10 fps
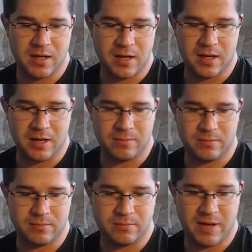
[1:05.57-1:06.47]

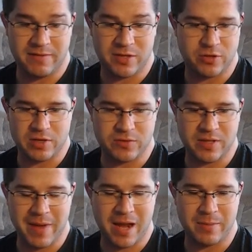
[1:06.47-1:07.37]
Um, my victory rate's really bad.